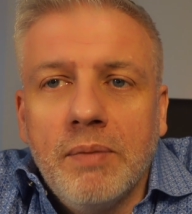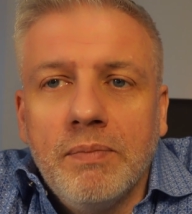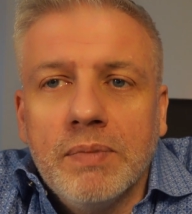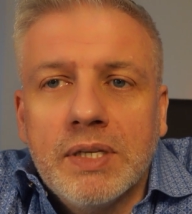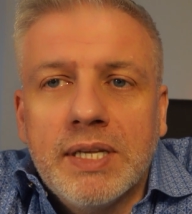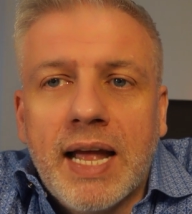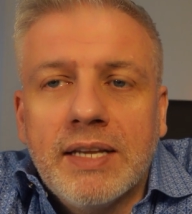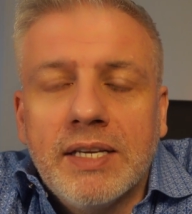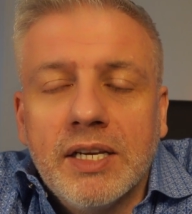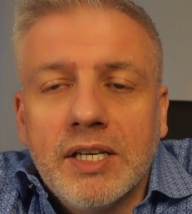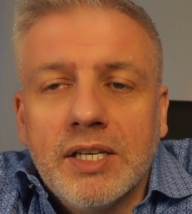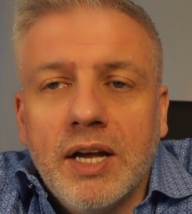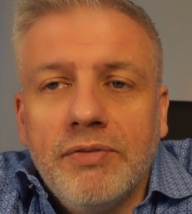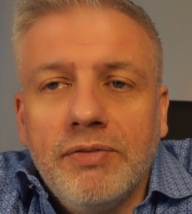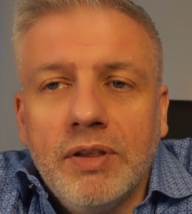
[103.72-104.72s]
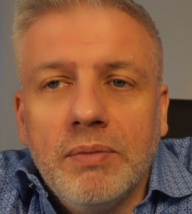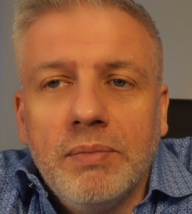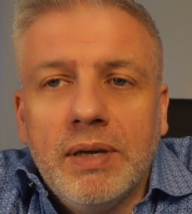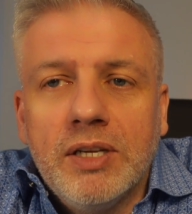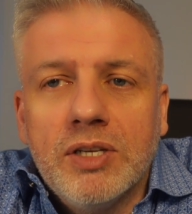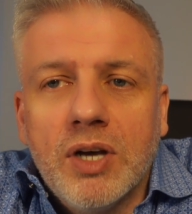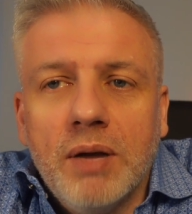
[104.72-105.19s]
static stuff in the
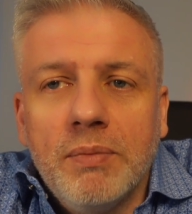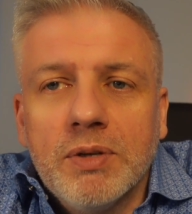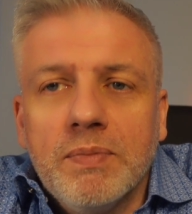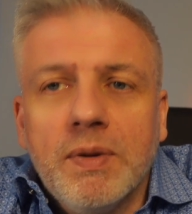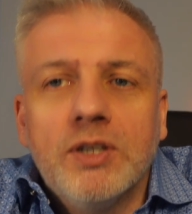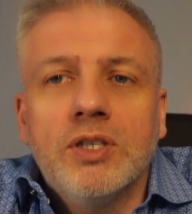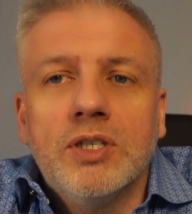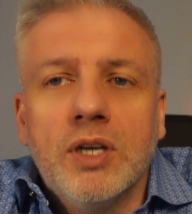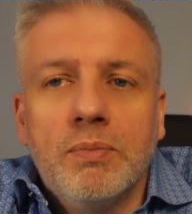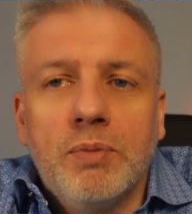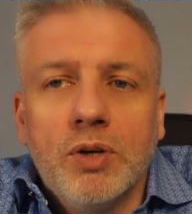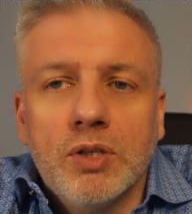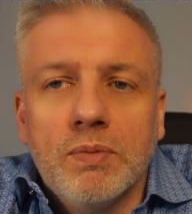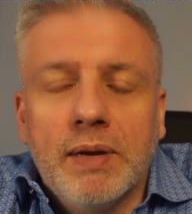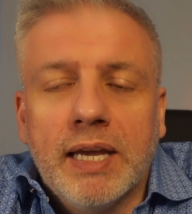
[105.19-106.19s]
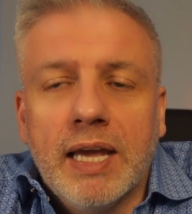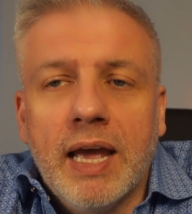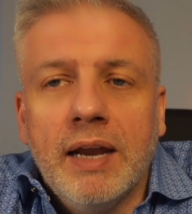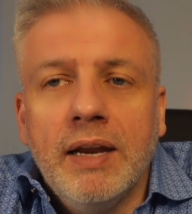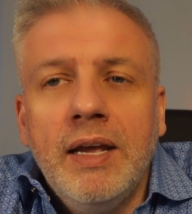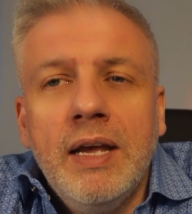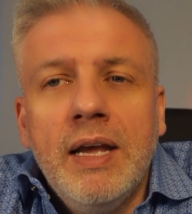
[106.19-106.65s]
meantime, as much as I possibly
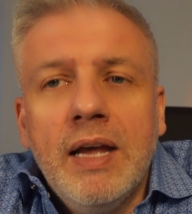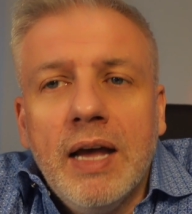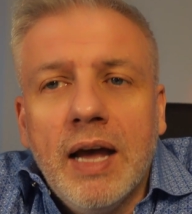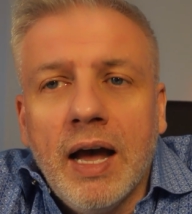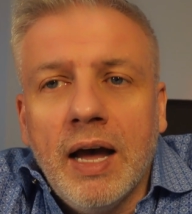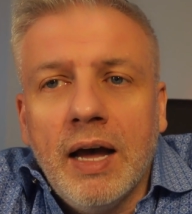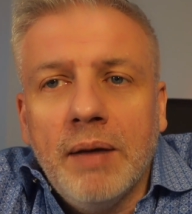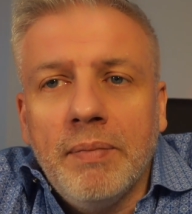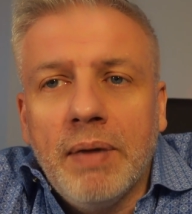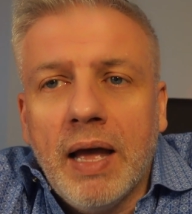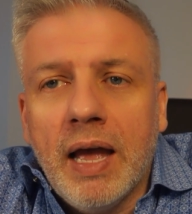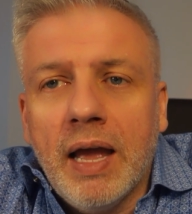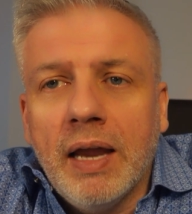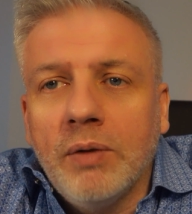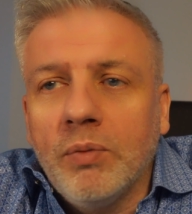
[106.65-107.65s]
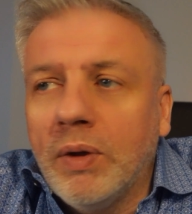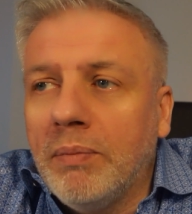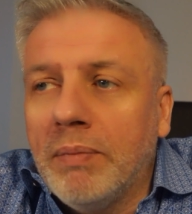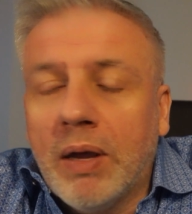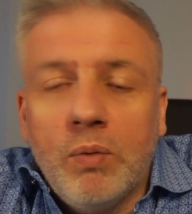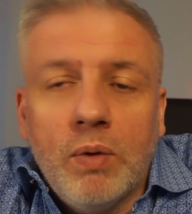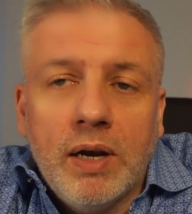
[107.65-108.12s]
can. And we
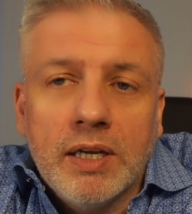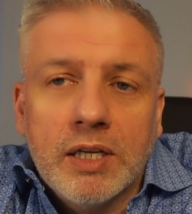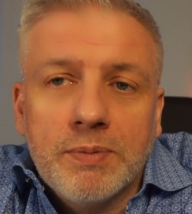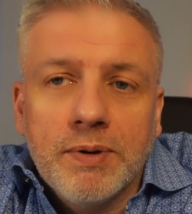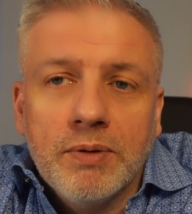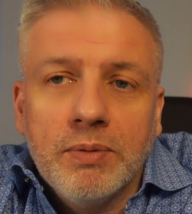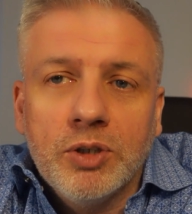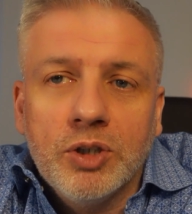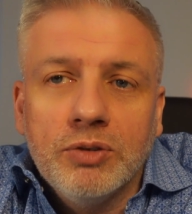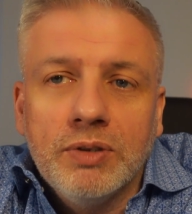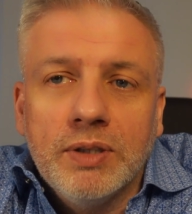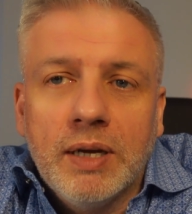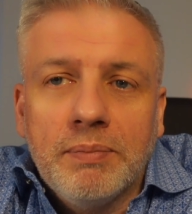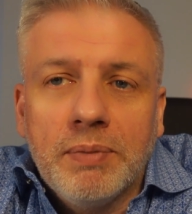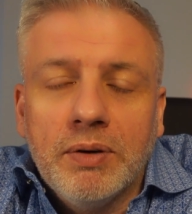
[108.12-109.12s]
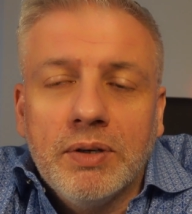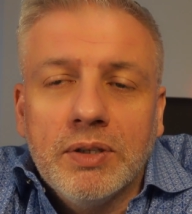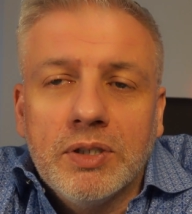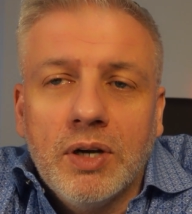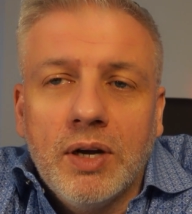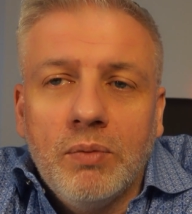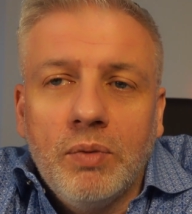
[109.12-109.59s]
may well experiment during that
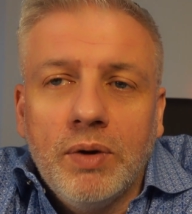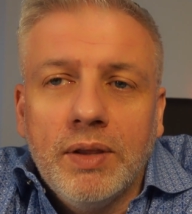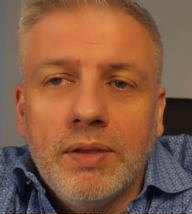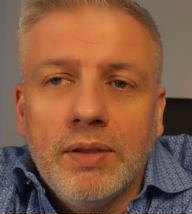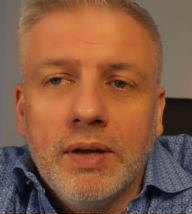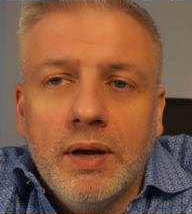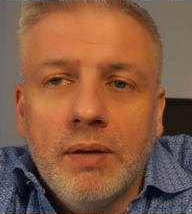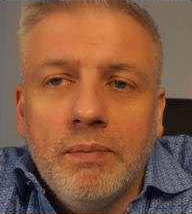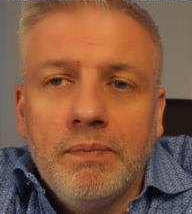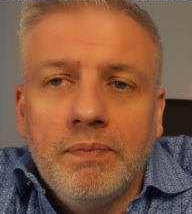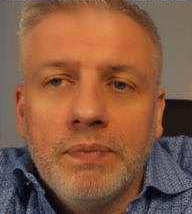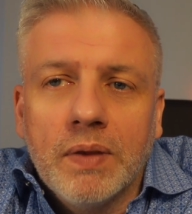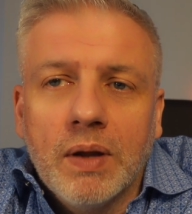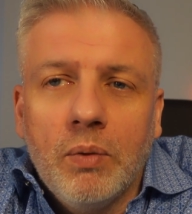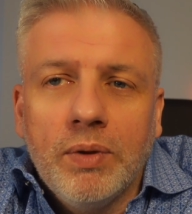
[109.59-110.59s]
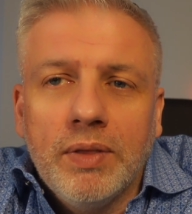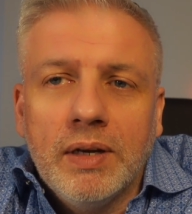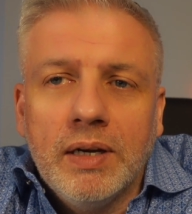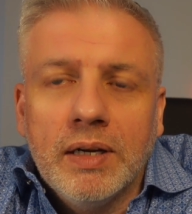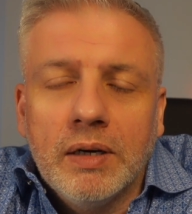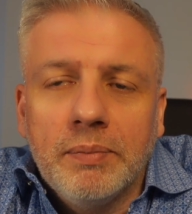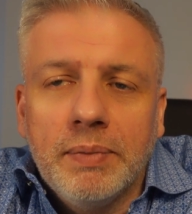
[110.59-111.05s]
period of time with a
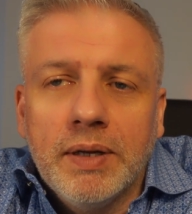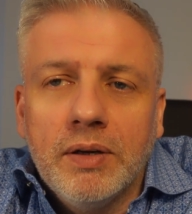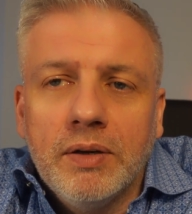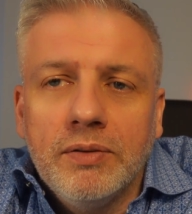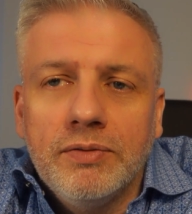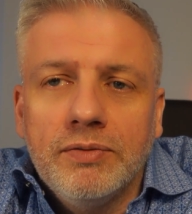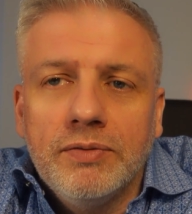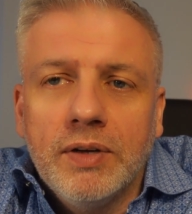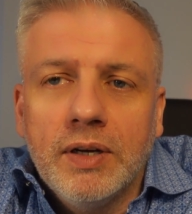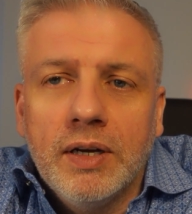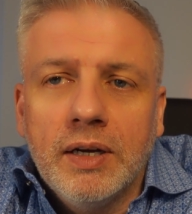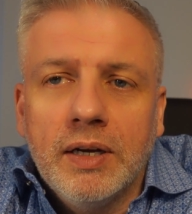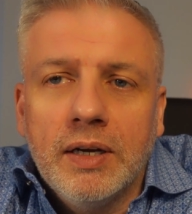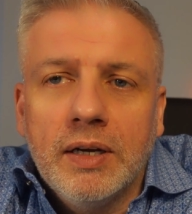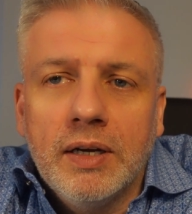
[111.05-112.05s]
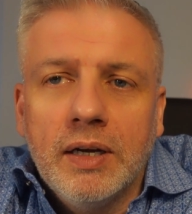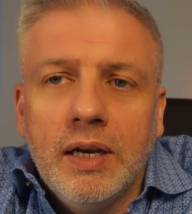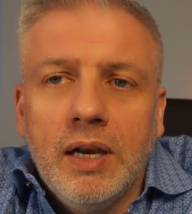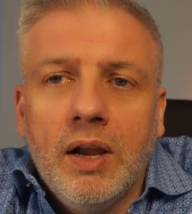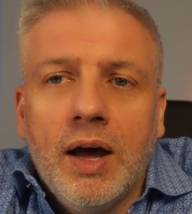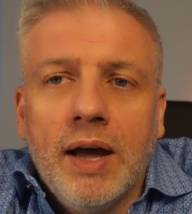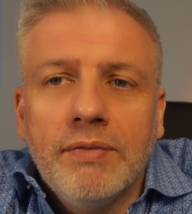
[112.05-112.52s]
little bit of
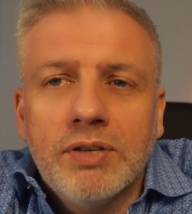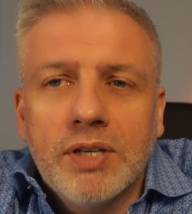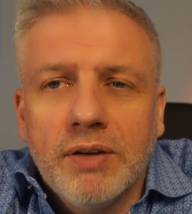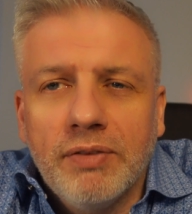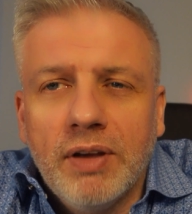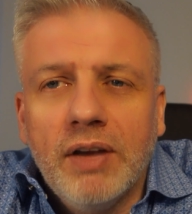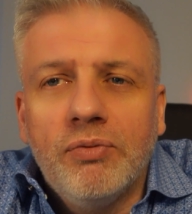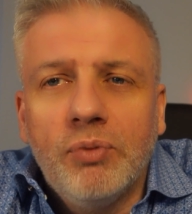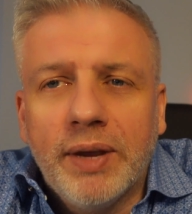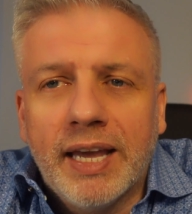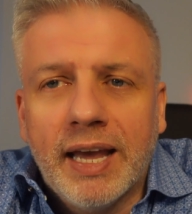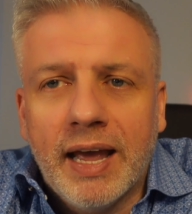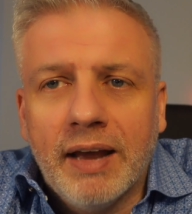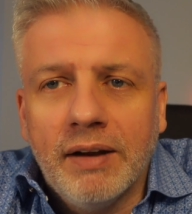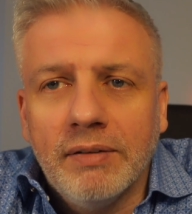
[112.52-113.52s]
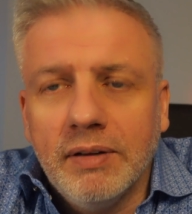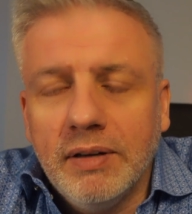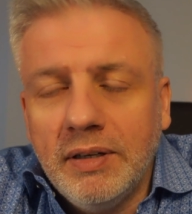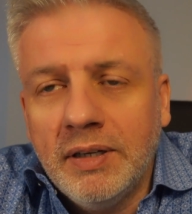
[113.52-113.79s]
live stuff if we can,